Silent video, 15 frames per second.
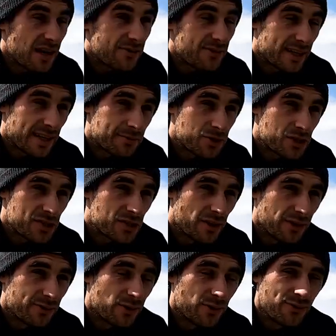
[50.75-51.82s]
I think I'm just
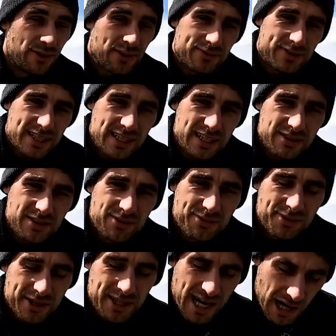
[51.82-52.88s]
going for 15
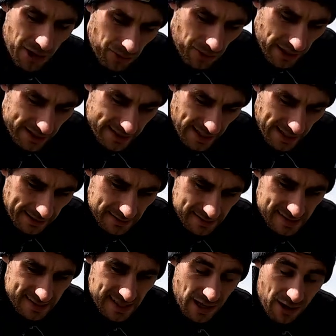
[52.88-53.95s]
for now and then I'll
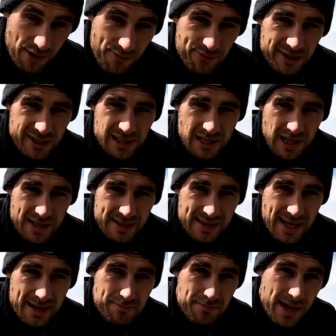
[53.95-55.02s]
see how I feel and
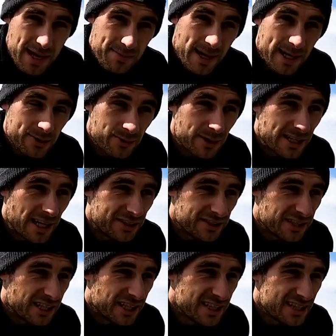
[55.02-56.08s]
then maybe I do
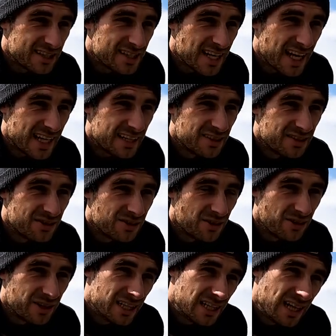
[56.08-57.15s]
another 10
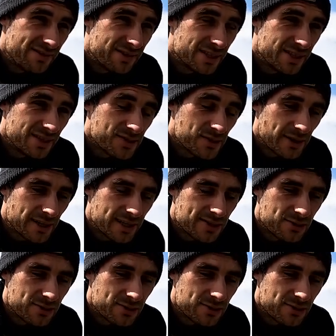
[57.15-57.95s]
or 11 so I got